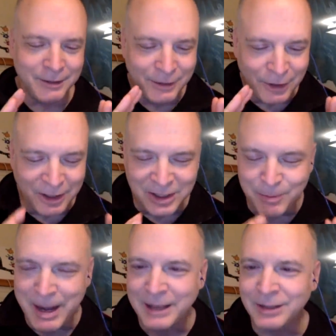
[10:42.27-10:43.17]
you'd
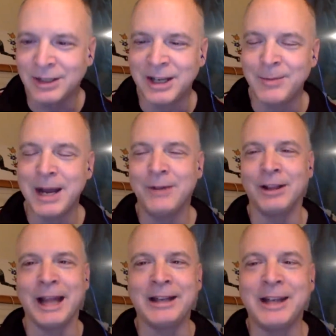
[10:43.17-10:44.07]
expect a team to have a
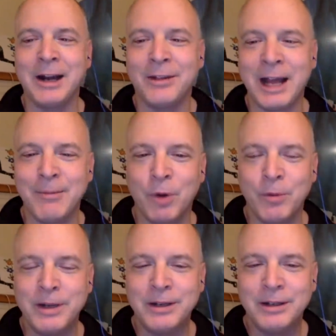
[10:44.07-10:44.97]
letdown at that
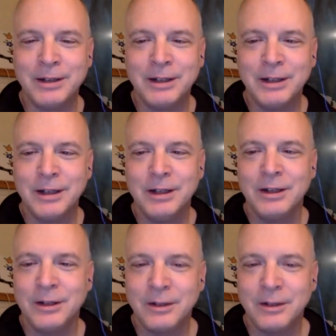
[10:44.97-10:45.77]
moment mm-hmm.